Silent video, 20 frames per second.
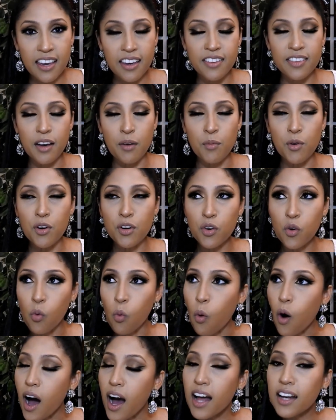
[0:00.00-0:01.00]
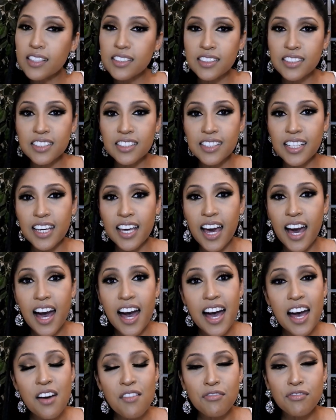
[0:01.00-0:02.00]
The more quality they
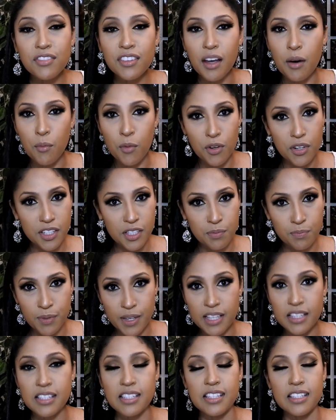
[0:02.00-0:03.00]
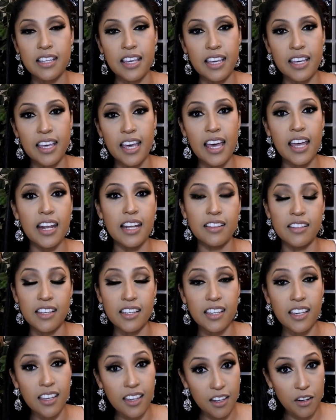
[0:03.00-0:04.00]
have, the more expensive they get, and they
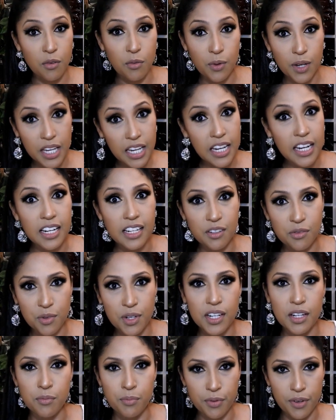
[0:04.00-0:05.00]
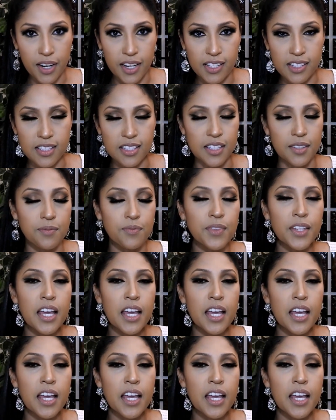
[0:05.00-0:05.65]
can get really, really pricey.